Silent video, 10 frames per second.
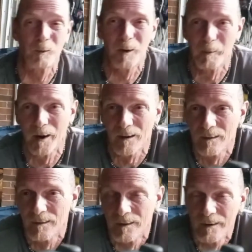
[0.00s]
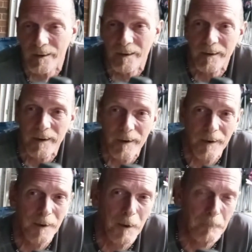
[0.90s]
a while back.
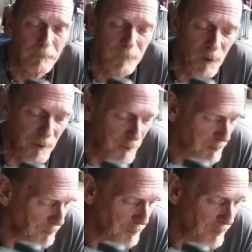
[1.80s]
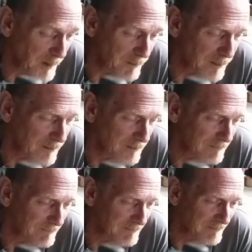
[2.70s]
Trying to do him a little favor.
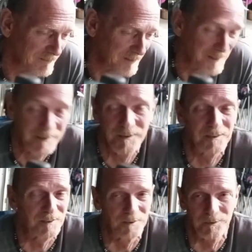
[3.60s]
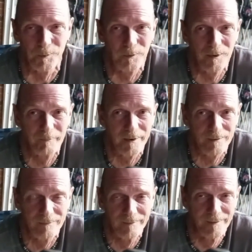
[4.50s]
Because it's just a good story. I
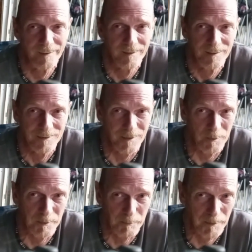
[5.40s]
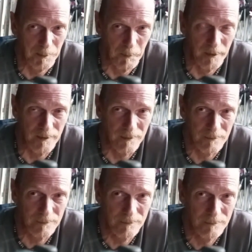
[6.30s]
mean, it's not always about the money.
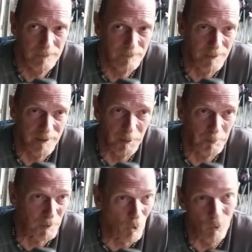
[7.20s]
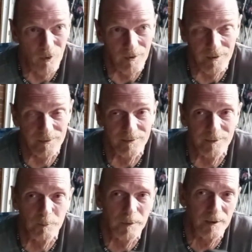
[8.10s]
It's trying to help the car, I guess, in
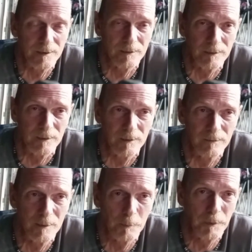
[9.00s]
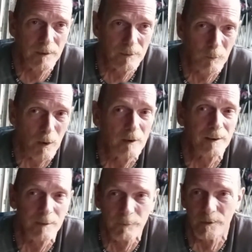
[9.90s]
some cases, and then help out quality
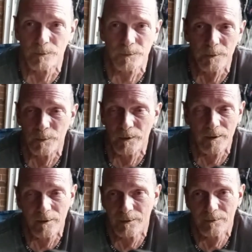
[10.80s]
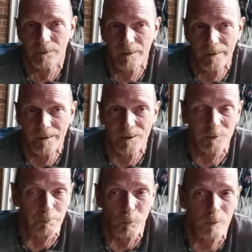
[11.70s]
individuals who are in this
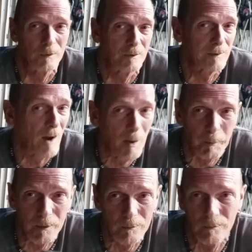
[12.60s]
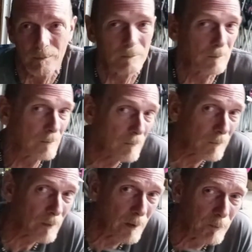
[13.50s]
sport or this hobby or
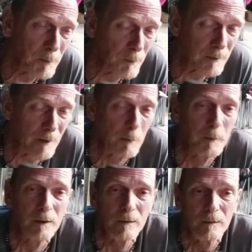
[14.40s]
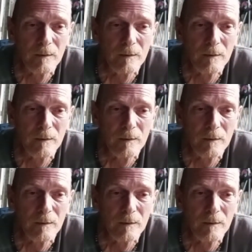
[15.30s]
whatever you want to term it.